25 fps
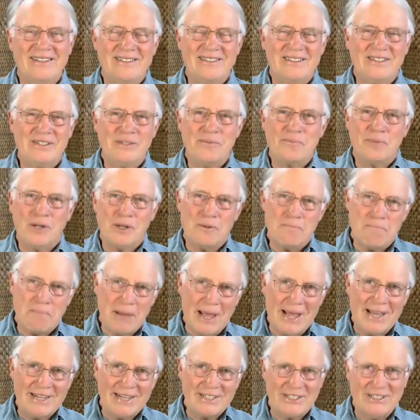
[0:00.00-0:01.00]
some
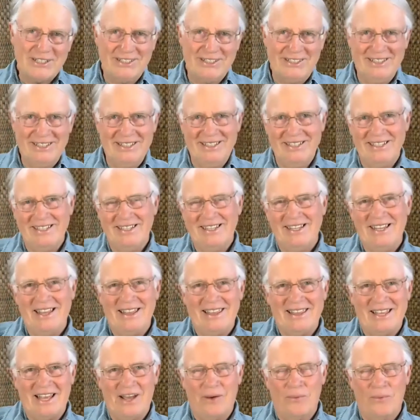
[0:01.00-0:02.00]
compassion
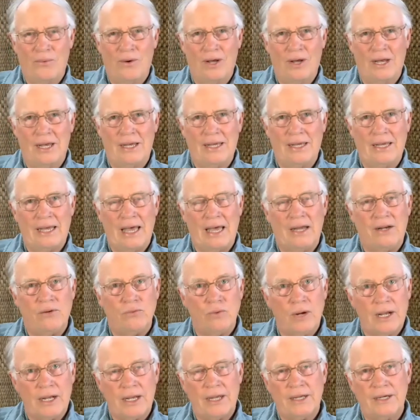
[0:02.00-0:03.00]
that way, and a
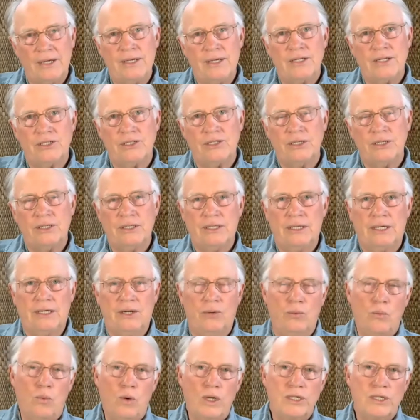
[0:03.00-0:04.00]
recognition that
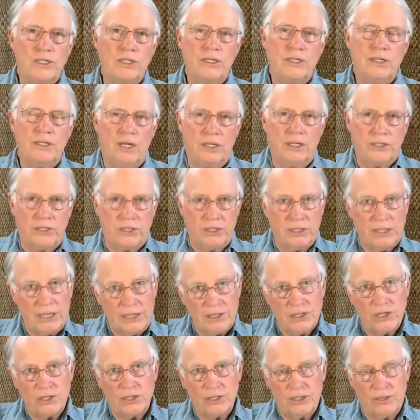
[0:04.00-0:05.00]
it wasn't
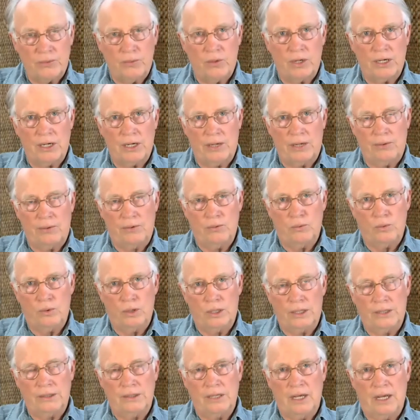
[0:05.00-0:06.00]
essentially what
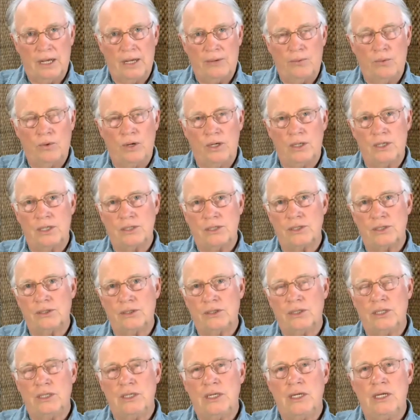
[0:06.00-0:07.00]
I was.
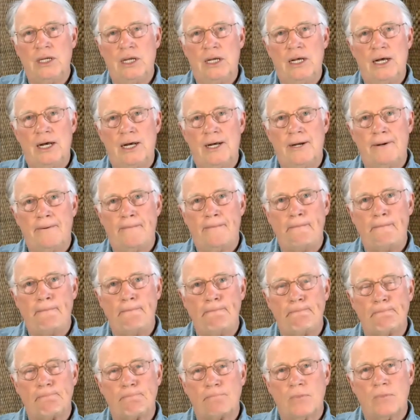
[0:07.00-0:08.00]

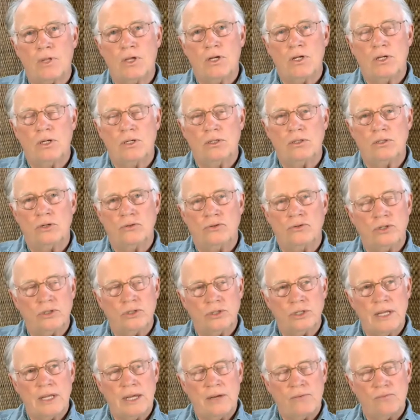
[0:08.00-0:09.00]
Um, so
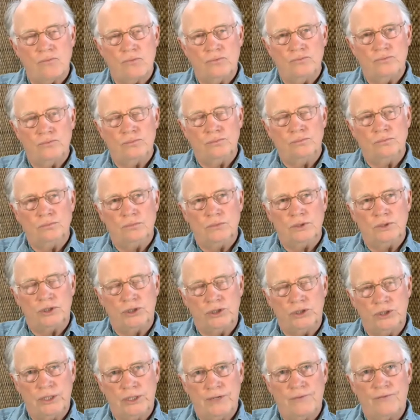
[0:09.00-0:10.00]
just that
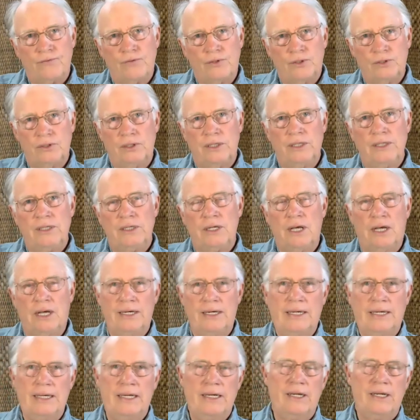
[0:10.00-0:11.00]
shift in
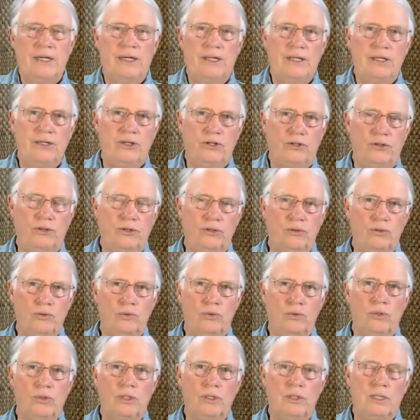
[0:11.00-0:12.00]
identity
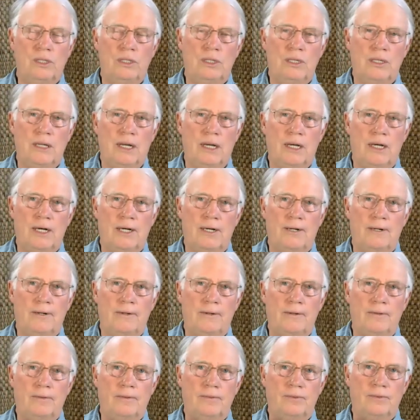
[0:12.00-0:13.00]
to
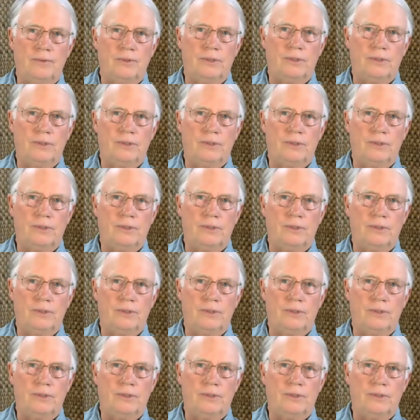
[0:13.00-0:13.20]
uh,